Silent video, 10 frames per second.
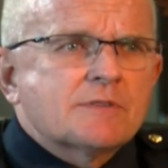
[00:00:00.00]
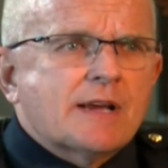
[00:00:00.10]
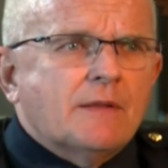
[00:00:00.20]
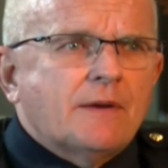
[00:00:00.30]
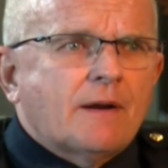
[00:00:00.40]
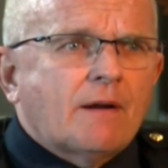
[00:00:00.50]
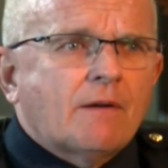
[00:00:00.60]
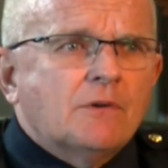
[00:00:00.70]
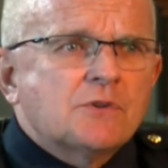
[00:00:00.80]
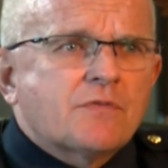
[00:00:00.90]
so many other
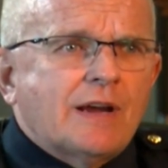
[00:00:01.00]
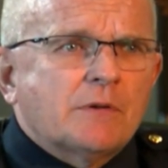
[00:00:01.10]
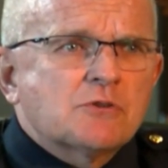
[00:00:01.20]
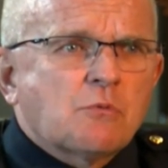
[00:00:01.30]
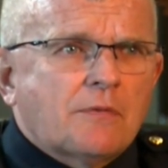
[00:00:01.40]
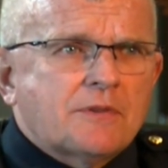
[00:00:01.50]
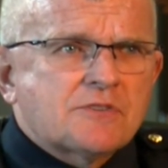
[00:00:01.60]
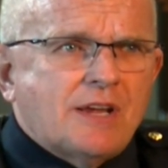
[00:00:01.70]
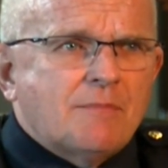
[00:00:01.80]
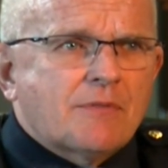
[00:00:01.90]
victims out there
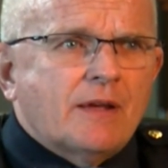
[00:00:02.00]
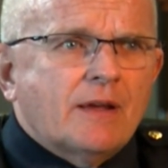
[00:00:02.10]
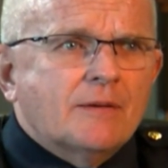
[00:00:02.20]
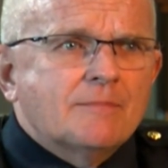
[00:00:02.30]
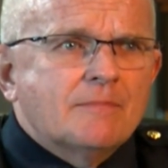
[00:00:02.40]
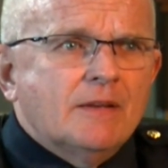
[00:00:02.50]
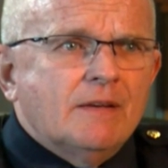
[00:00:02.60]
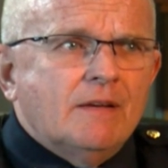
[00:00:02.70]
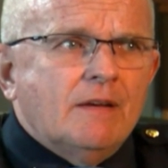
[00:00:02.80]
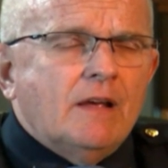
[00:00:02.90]
whose families want the
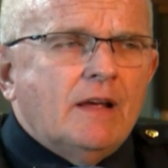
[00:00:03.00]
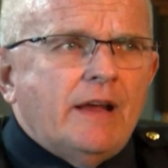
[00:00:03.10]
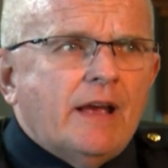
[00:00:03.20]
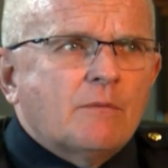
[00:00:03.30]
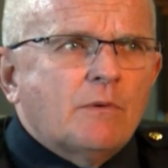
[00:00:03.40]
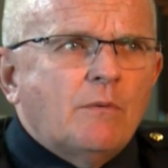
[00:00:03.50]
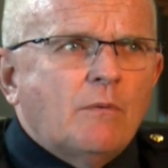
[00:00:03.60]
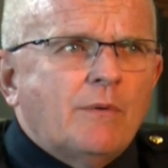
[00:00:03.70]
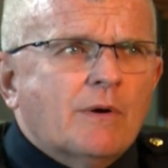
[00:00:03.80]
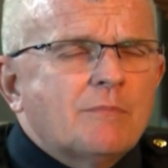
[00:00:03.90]
same thing,
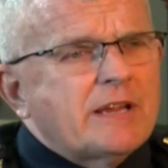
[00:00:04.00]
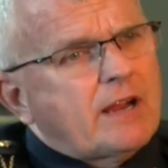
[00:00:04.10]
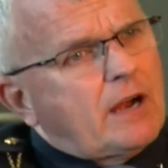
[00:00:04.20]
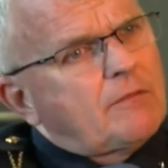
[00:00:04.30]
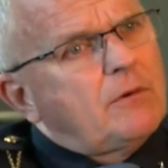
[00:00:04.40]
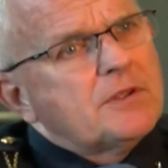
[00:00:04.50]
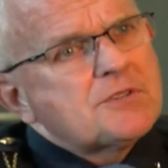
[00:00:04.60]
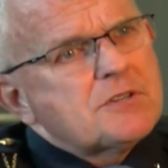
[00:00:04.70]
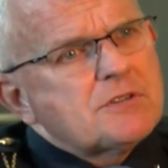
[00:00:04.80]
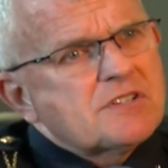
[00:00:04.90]
and we
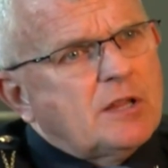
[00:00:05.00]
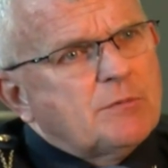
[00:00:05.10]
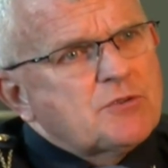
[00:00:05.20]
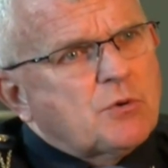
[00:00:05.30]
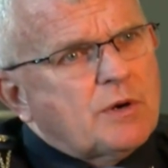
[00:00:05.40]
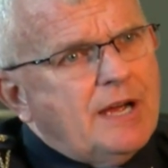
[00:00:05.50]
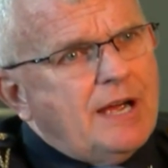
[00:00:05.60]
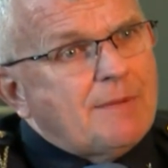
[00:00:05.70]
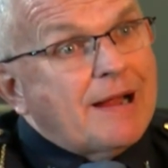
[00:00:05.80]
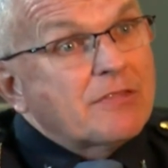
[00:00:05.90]
want to be careful. This
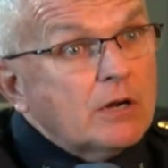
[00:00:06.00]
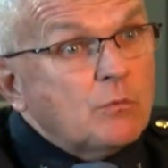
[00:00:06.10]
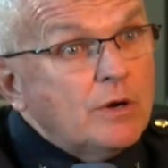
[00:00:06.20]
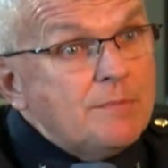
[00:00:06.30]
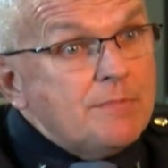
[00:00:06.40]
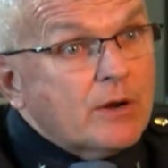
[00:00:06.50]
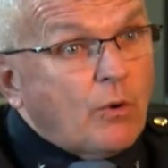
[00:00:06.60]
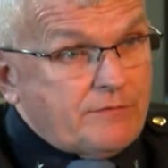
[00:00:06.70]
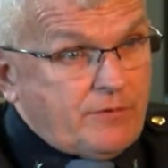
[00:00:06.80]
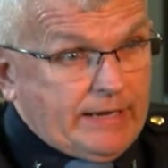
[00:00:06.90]
isn't a celebratory time.
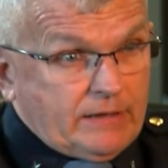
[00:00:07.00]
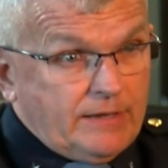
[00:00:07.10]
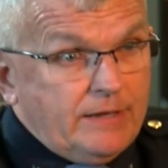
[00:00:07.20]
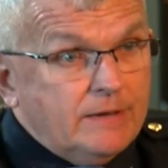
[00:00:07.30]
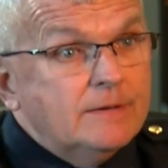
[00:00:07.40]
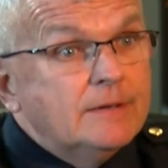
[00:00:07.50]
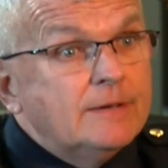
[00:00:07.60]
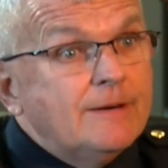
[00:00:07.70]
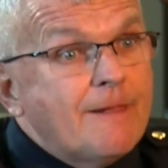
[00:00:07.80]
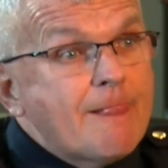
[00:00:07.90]
I thought it would be, quite
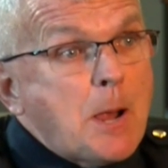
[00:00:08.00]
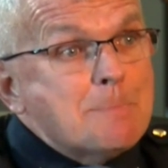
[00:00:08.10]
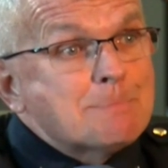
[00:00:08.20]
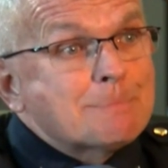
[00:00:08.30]
frankly,